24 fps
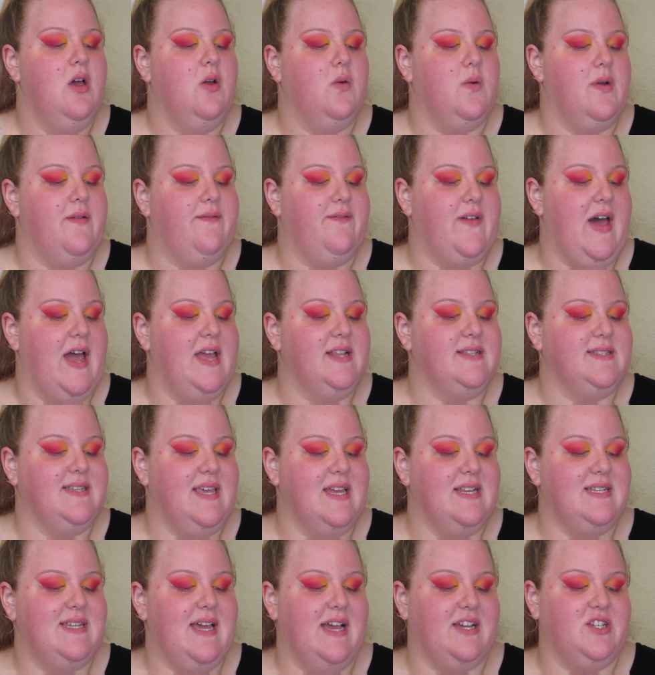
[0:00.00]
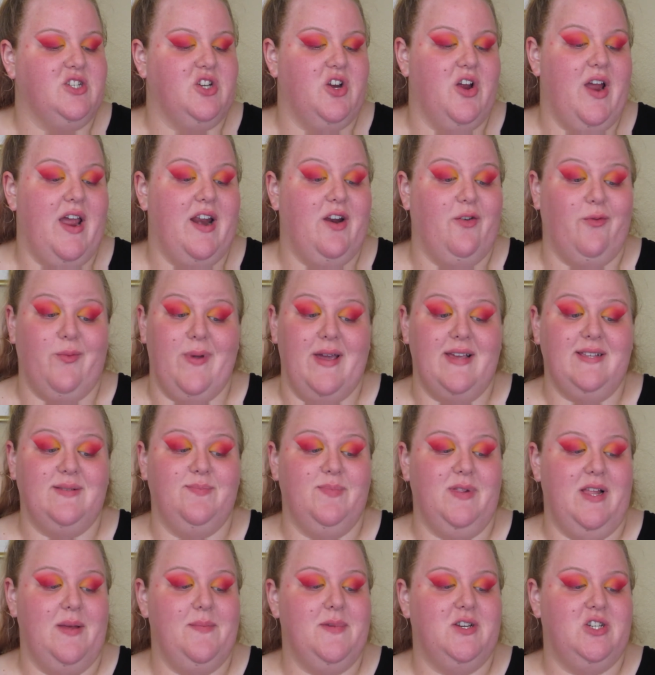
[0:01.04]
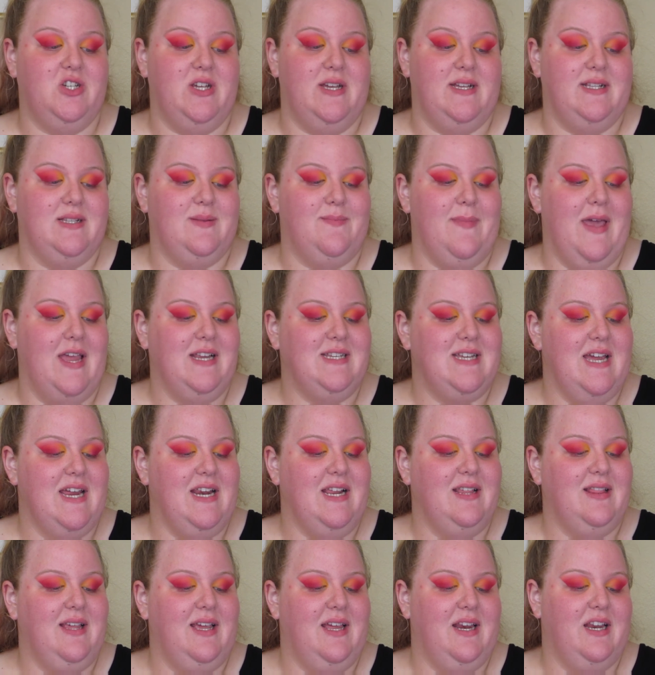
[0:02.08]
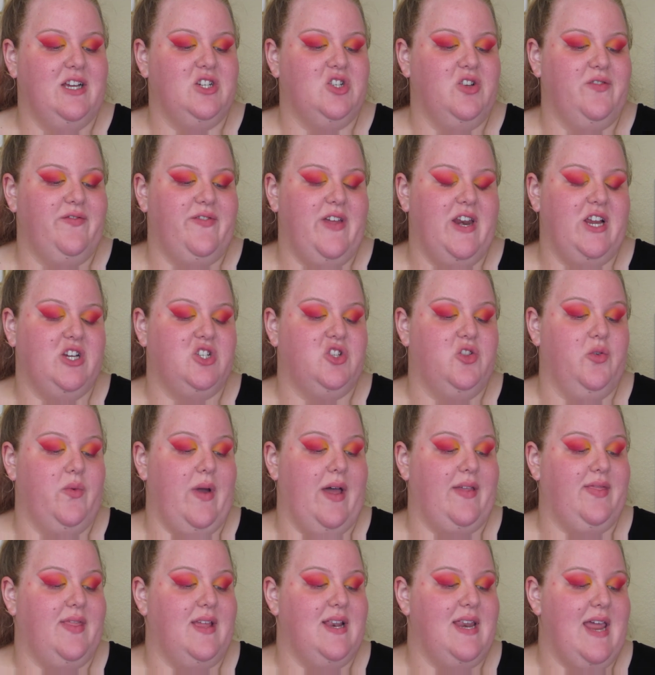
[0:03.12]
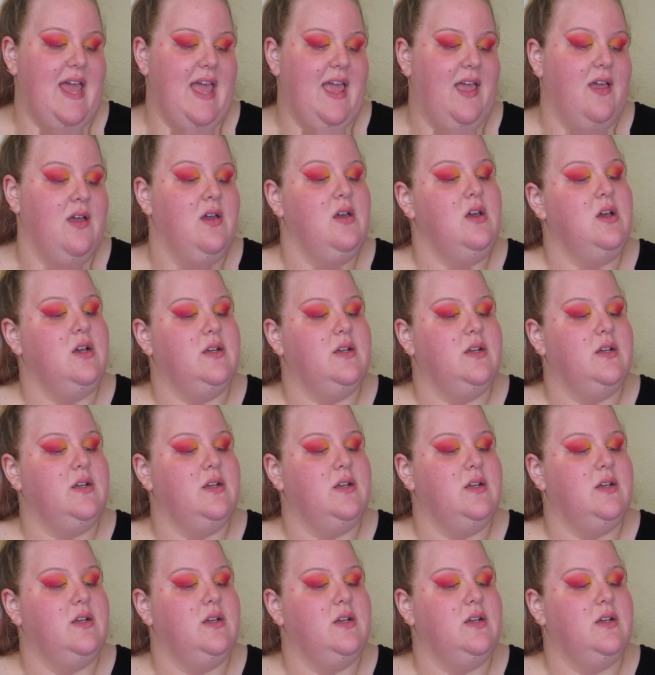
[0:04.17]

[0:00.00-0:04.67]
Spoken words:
refine skin texture, and erase blemishes, maintaining the initial finish throughout the day.